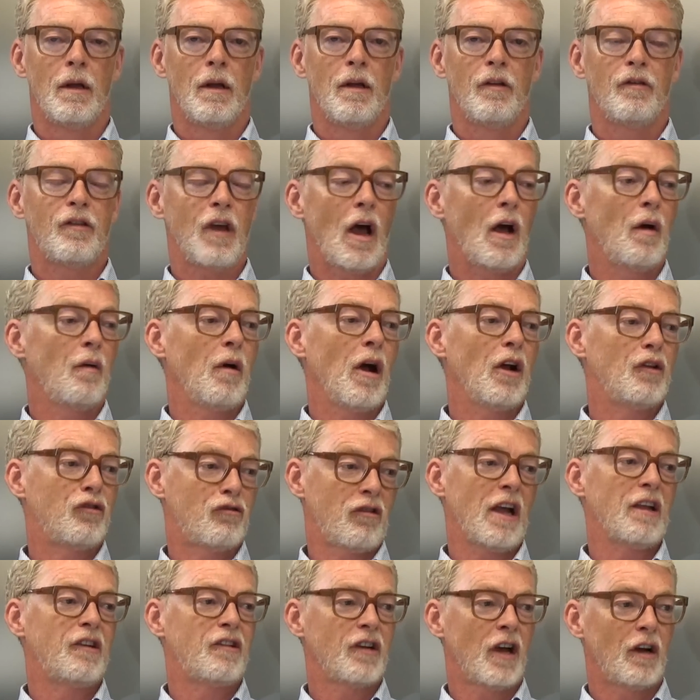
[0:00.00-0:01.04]
So a
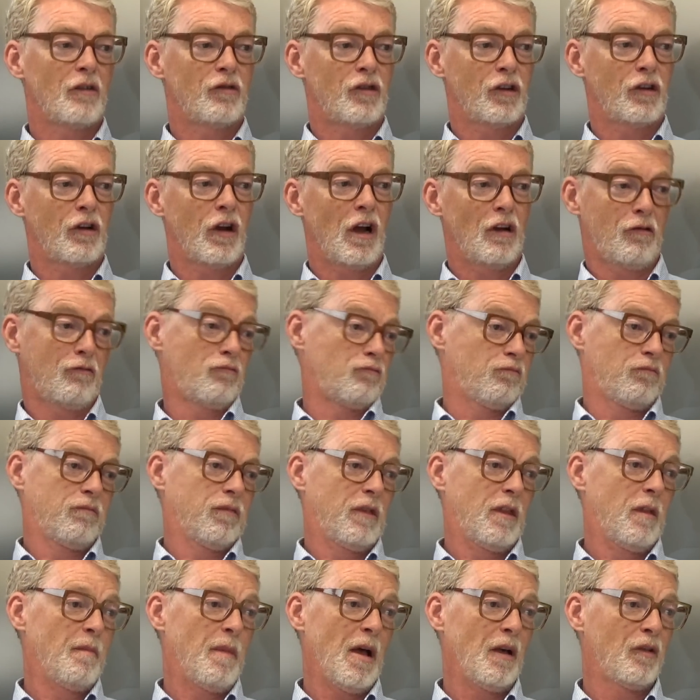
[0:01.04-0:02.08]
trade show is the
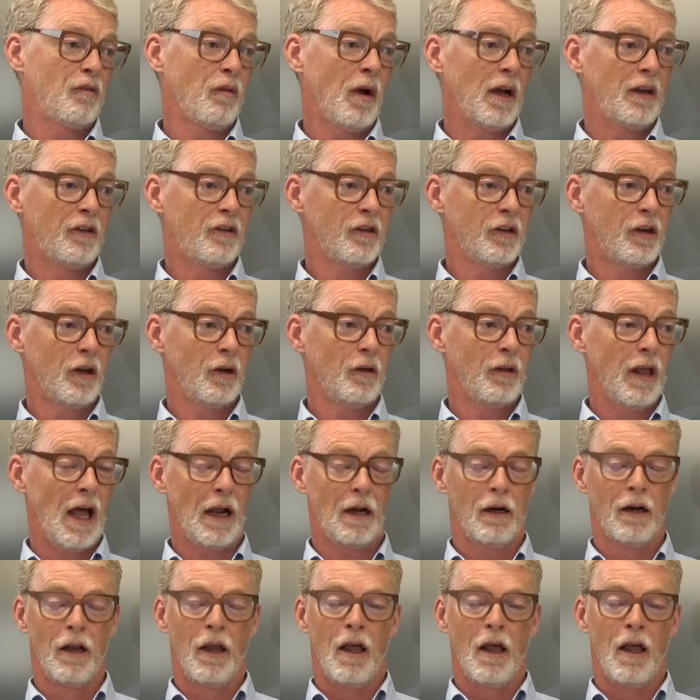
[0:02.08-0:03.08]
best way to do that.